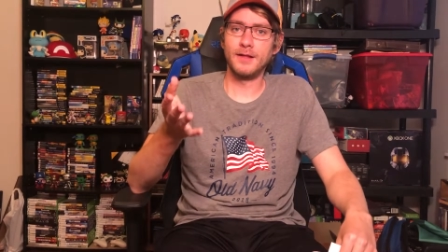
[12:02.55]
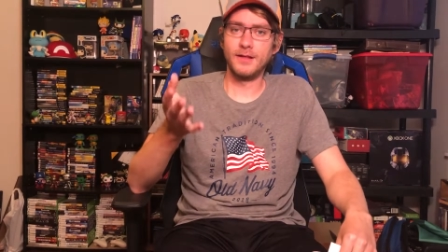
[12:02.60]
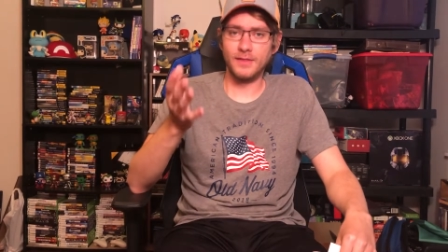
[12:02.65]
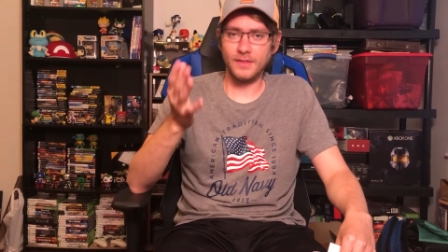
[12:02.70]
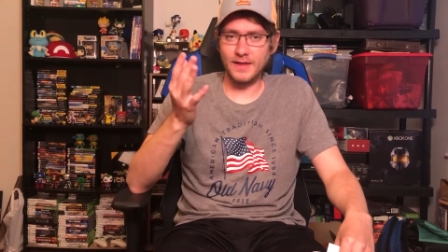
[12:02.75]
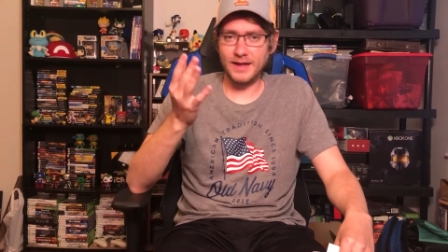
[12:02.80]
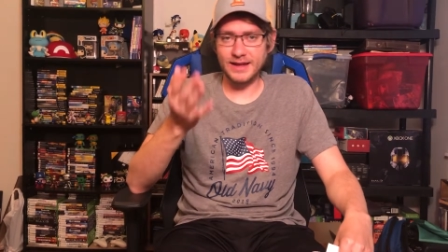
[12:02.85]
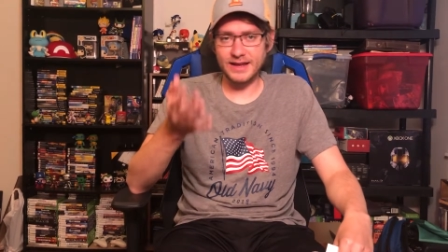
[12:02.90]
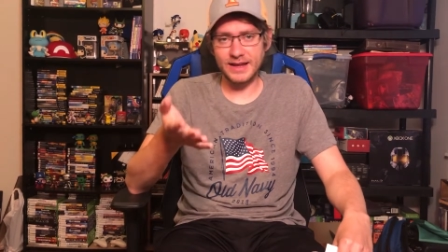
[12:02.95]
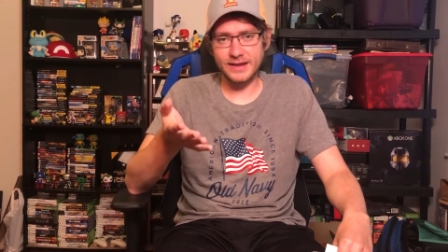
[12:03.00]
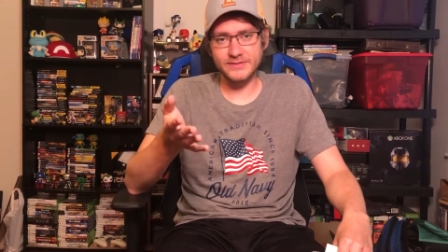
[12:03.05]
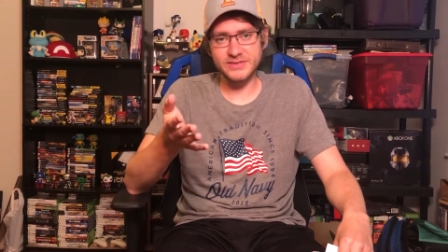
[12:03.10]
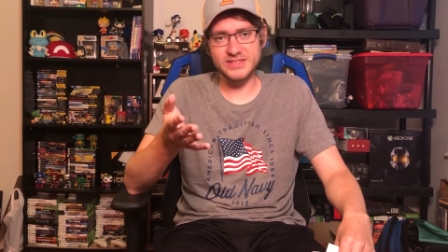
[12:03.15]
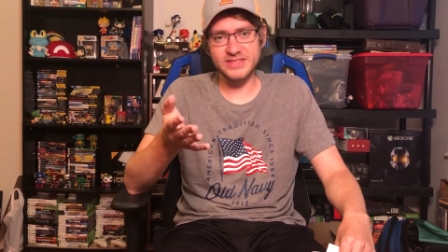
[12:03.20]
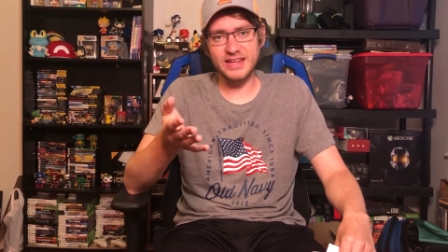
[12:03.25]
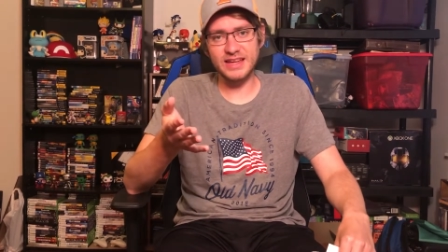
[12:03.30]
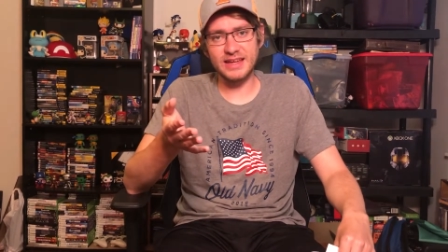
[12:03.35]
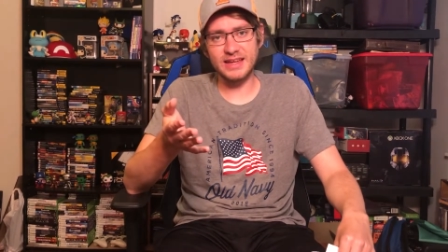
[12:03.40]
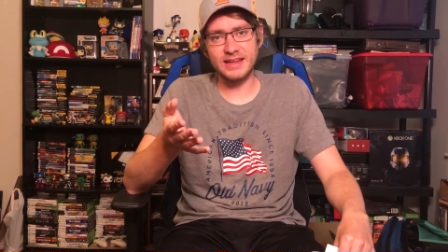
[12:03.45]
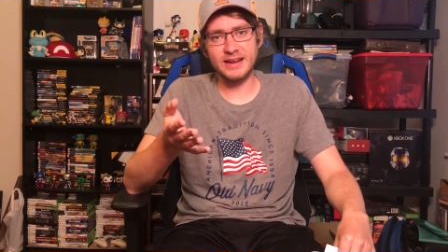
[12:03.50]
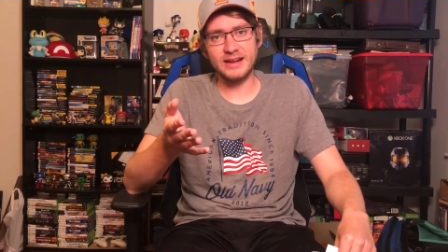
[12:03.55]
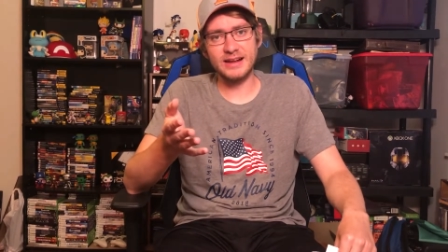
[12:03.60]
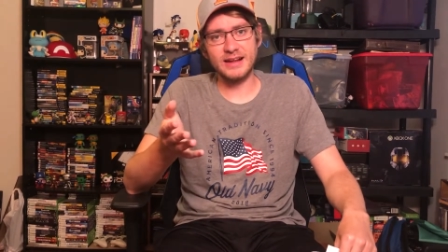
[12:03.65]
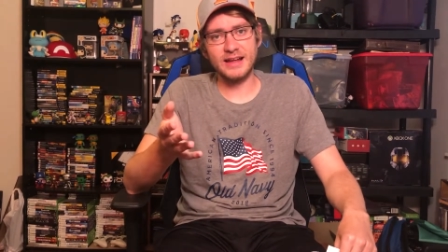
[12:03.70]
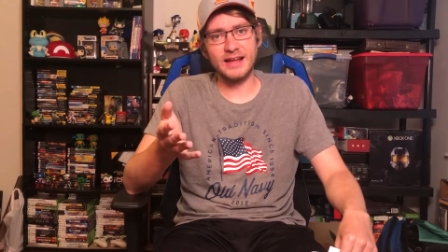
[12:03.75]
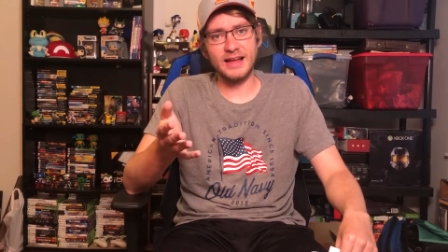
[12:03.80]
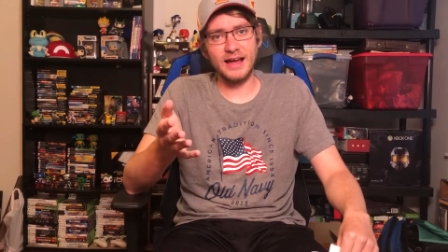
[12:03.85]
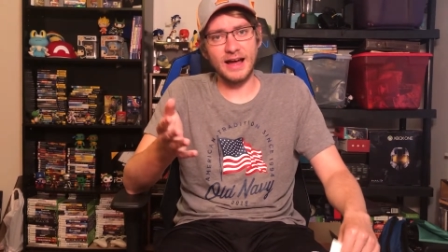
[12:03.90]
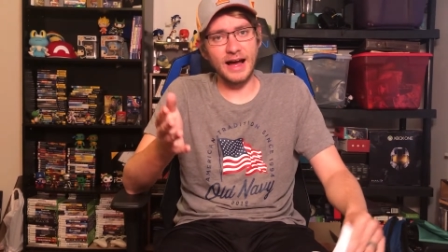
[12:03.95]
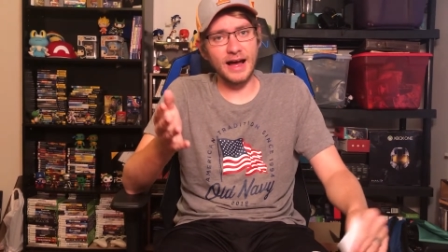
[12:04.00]
Like I've said,
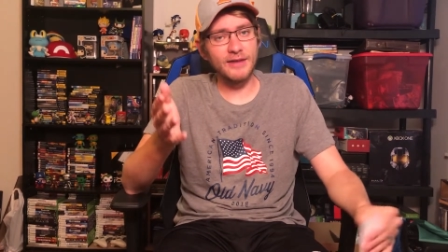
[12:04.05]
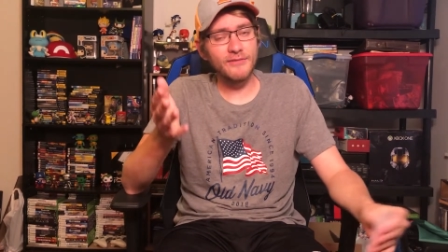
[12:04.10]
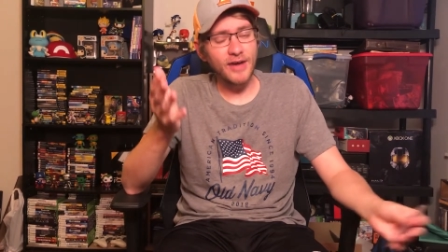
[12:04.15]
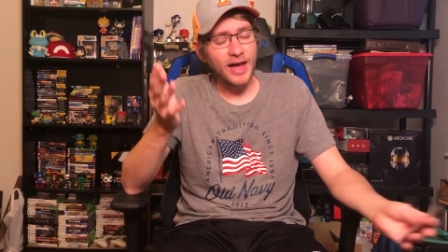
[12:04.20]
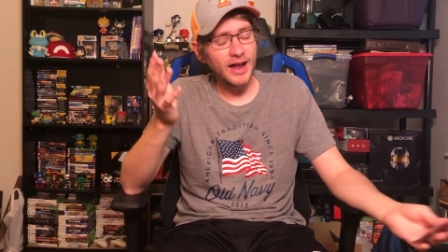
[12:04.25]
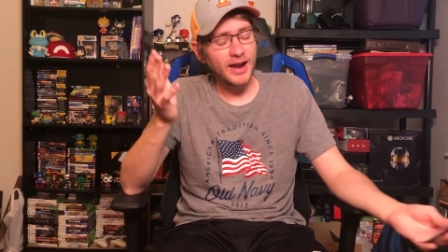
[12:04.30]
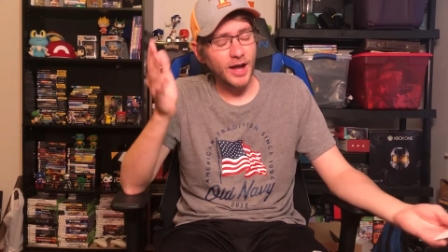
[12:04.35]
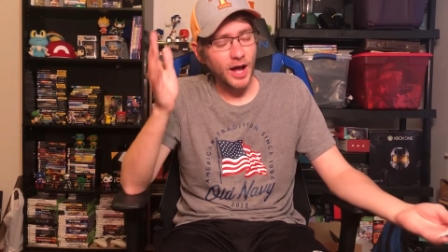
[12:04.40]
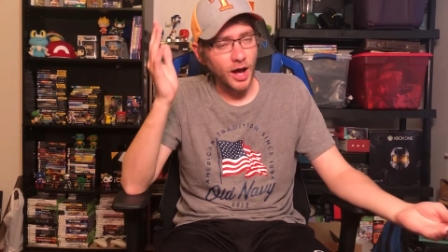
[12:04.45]
I've had